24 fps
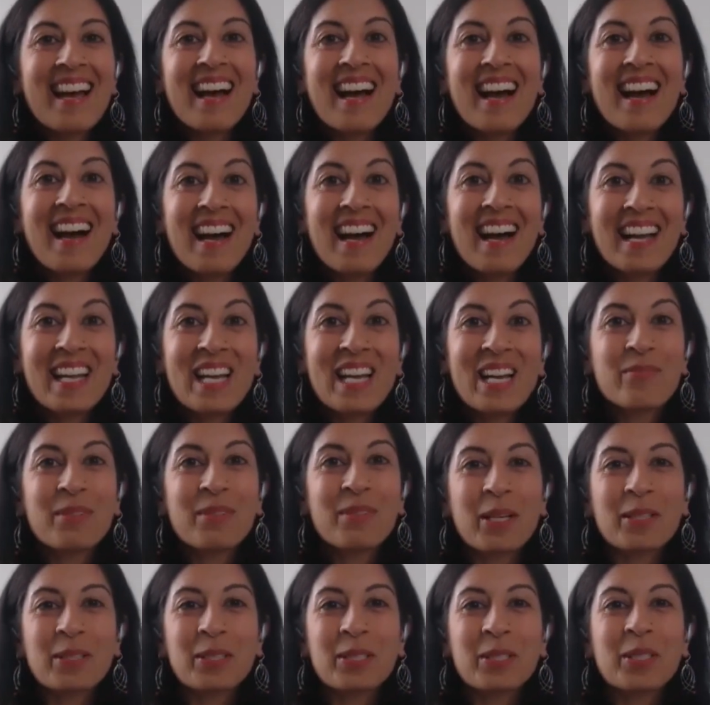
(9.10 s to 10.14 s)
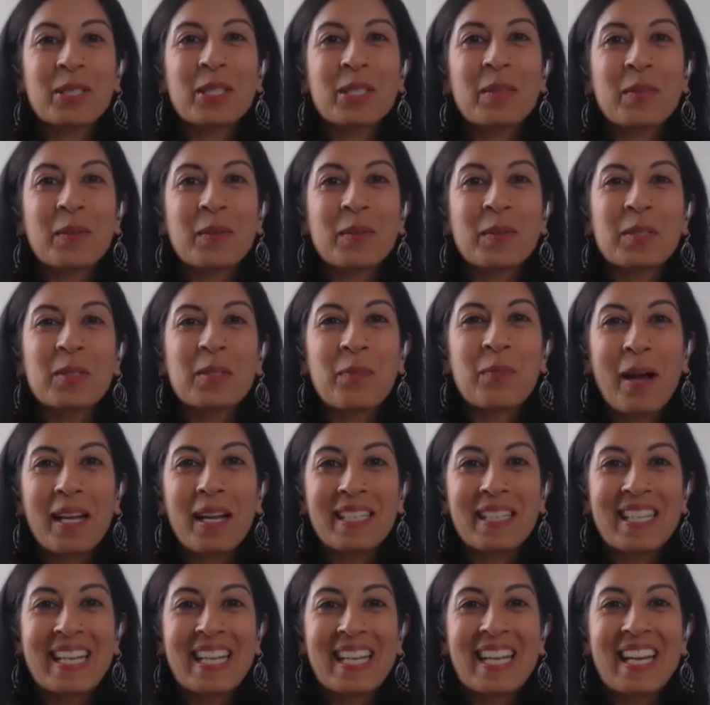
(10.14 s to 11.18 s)
Hi, I'm Dr. Sheetal
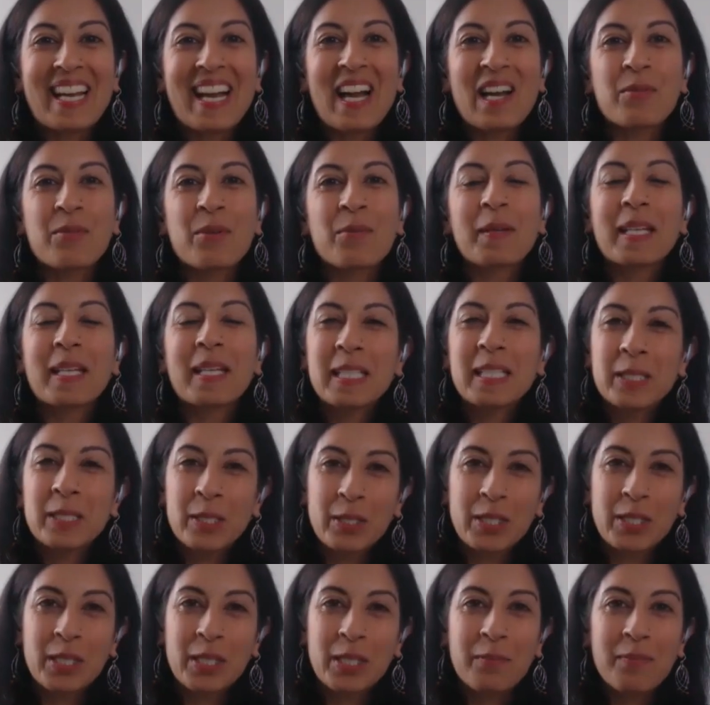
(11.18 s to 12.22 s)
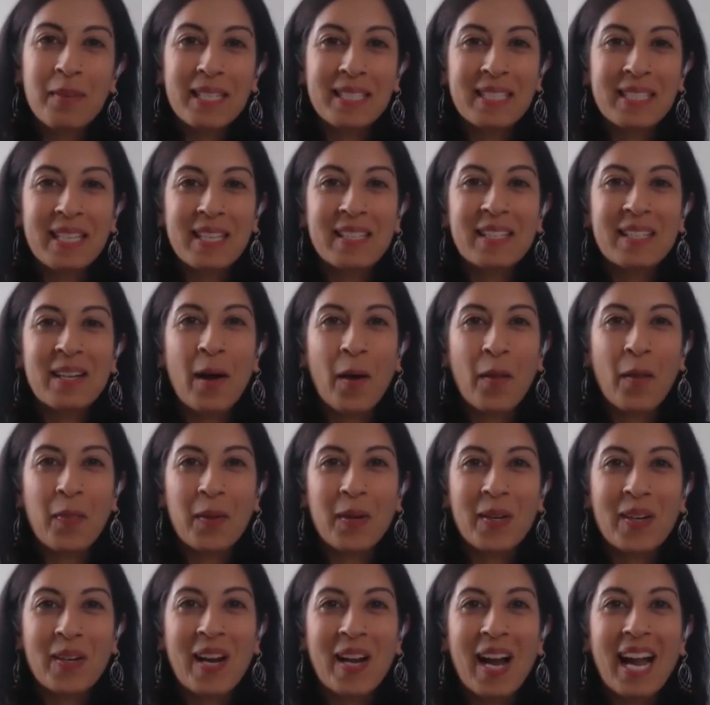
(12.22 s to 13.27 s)
Ujmani. I'm a pediatrician, best-selling
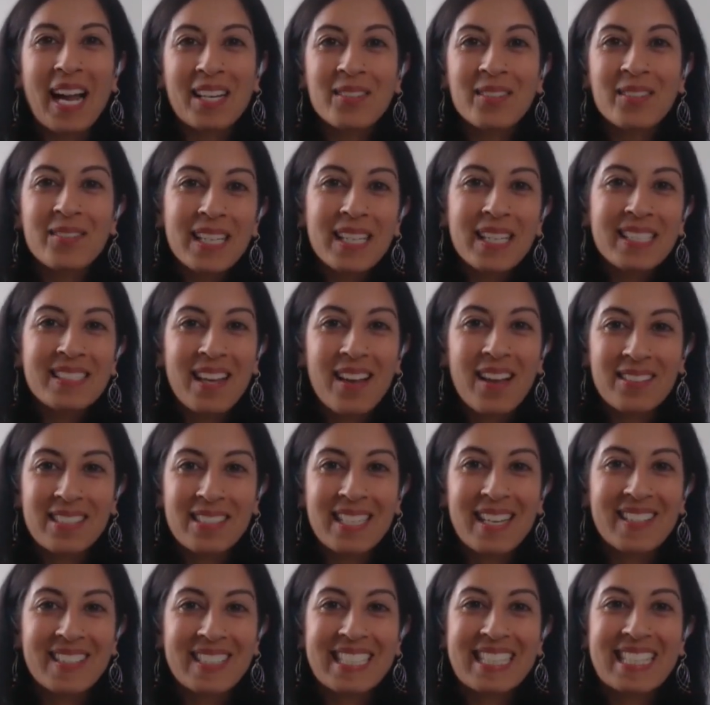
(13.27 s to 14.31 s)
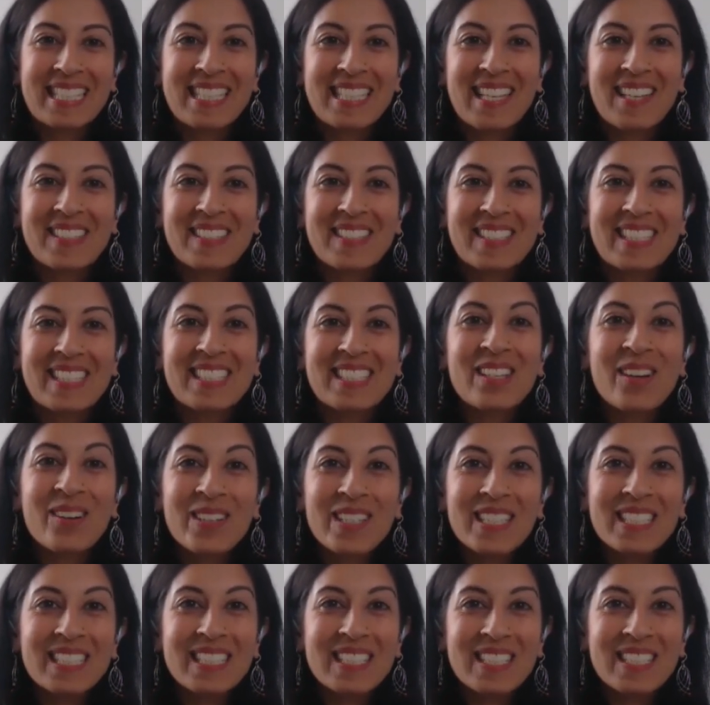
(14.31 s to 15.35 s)
author, Ayurveda lifestyle consultant,
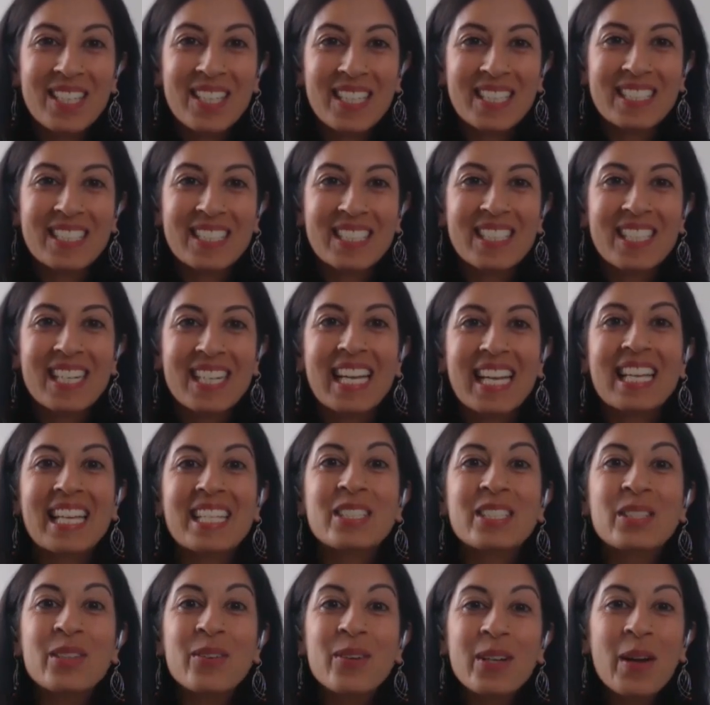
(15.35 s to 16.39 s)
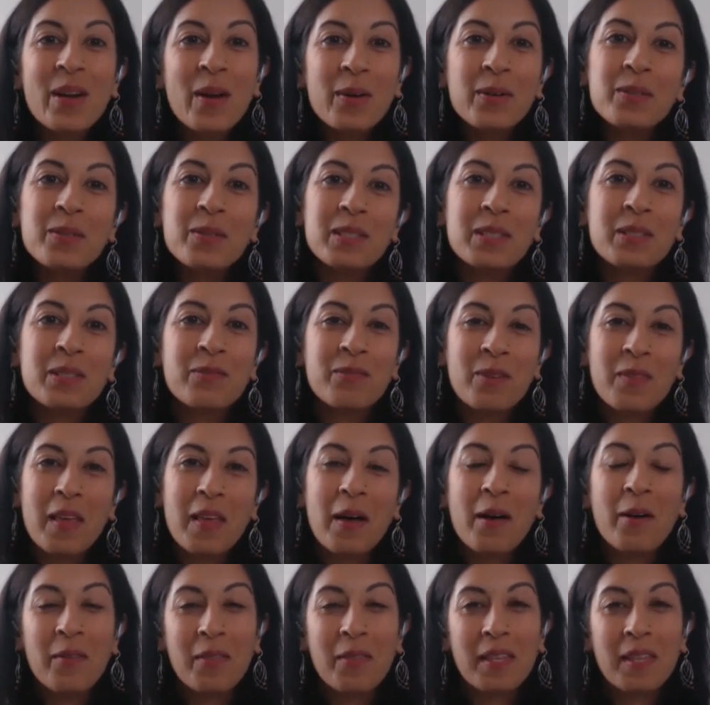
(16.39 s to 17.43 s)
yoga instructor, and your host for the
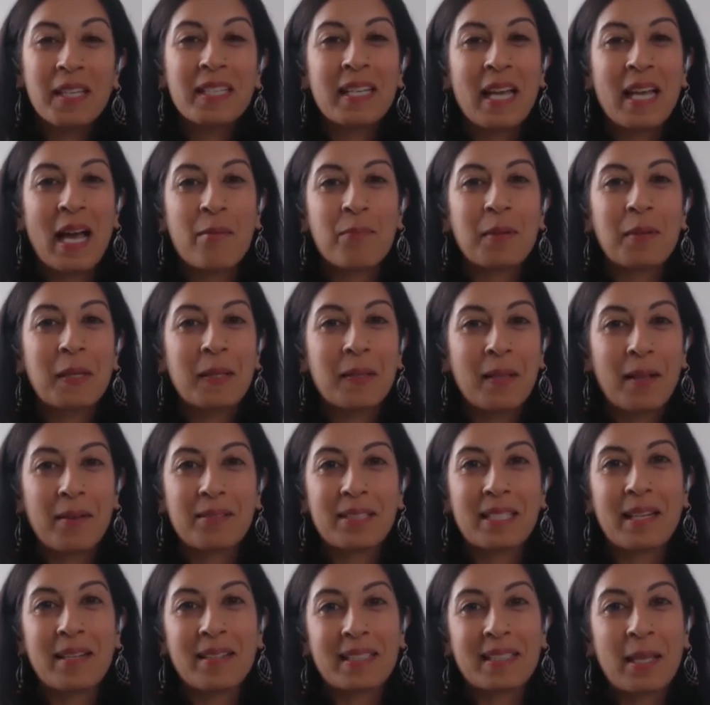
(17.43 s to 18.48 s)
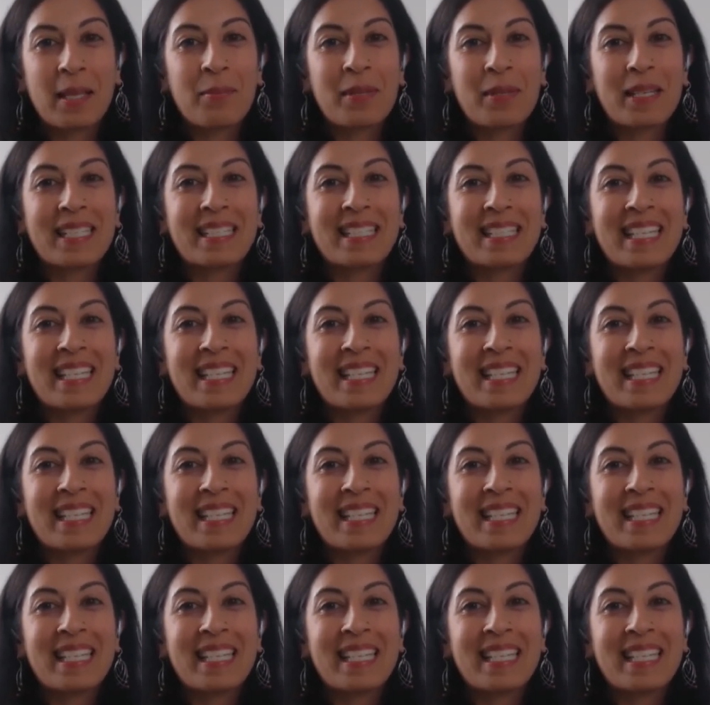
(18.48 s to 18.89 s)
Healthy and Happy Lifestyle Summit.